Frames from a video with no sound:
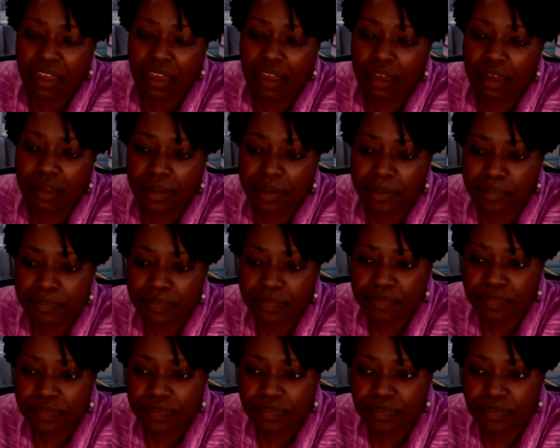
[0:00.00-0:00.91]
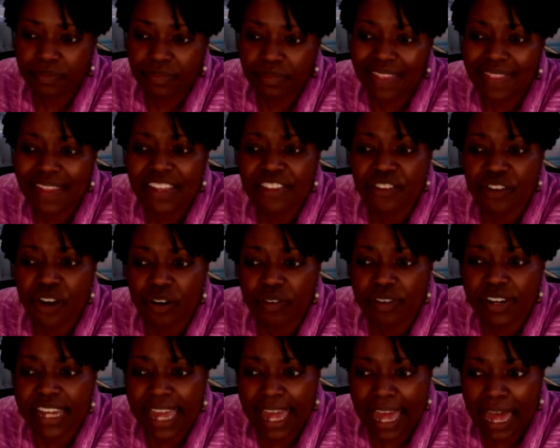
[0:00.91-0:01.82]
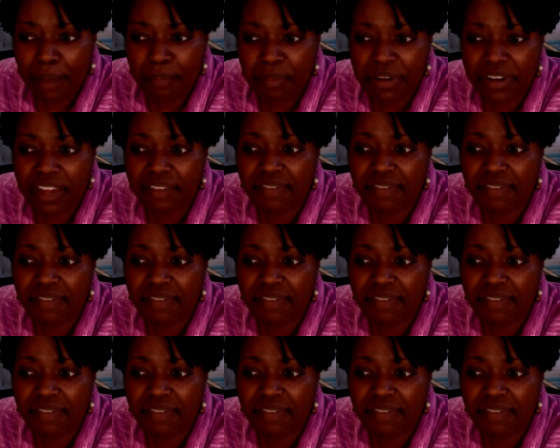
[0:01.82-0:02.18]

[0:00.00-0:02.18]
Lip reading: Um, and that's already happened.